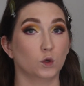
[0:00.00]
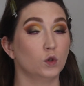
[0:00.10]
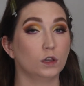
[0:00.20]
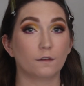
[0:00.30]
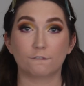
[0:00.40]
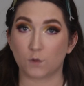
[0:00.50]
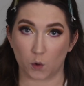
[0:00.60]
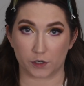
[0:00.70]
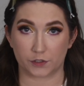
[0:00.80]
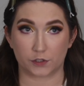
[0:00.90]
full
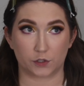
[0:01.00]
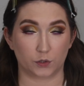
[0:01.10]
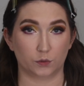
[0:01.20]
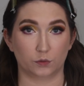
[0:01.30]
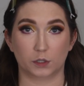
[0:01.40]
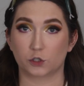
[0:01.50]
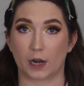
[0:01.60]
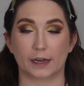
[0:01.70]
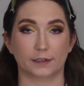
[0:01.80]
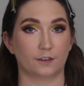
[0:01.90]
force to
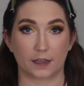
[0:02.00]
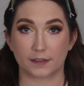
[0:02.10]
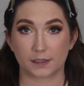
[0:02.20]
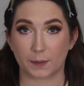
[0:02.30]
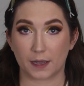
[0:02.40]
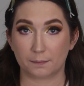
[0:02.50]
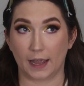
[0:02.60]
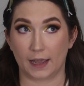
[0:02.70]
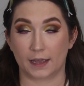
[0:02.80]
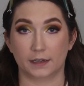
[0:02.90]
try and find this man,
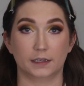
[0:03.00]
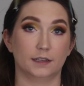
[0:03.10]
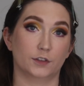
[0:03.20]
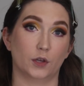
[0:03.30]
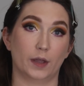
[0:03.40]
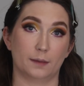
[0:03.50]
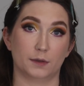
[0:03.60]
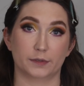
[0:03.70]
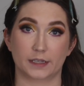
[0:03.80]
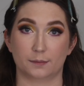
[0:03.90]
and even though
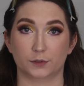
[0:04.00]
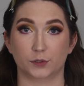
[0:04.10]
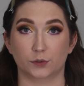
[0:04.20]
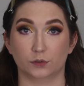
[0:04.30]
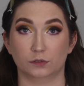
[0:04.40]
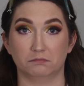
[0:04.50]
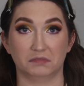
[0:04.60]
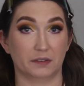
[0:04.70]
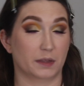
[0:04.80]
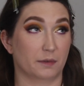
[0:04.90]
Amy was able to
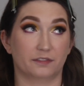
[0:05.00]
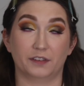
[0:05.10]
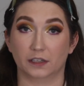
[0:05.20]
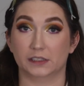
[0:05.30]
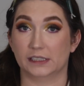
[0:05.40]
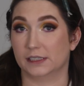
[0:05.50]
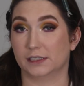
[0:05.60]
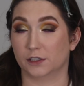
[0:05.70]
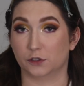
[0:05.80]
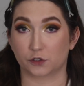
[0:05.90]
give them a fairly
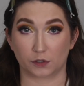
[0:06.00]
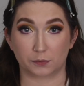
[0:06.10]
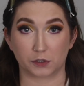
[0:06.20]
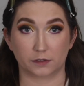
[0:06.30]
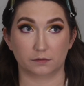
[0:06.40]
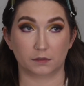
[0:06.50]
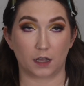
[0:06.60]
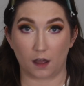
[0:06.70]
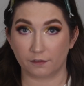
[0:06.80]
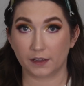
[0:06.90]
detailed description
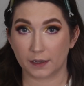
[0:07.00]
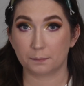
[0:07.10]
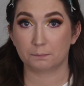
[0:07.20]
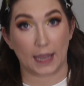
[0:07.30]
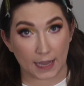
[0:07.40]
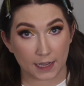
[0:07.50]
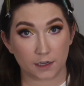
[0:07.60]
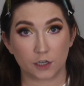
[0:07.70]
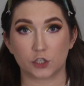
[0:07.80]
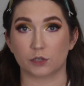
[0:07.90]
of him,
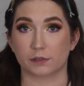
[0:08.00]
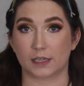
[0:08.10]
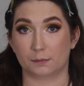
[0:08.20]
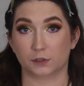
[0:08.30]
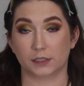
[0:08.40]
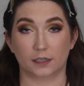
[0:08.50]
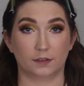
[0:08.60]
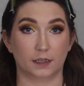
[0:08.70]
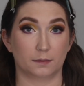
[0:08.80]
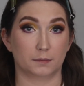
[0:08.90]
and she was able to give
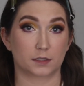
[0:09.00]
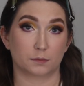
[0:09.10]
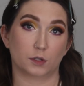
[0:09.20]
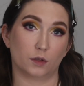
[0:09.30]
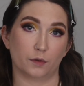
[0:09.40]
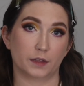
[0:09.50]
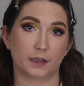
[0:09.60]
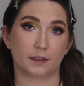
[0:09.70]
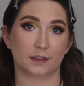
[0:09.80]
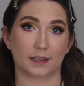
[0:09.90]
him some
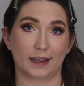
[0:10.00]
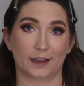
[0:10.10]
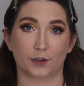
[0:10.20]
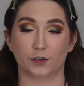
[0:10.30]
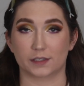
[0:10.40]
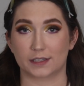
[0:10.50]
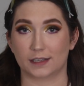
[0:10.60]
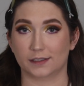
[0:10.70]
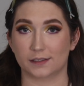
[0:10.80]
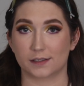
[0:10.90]
clothing that had her
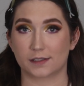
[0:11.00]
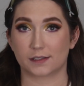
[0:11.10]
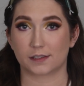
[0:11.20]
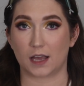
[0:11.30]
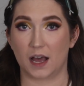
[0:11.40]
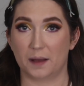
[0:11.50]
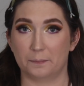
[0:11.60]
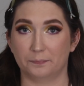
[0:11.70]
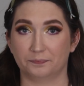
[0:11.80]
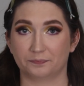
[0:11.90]
assailant's
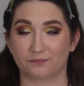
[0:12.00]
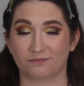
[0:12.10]
DNA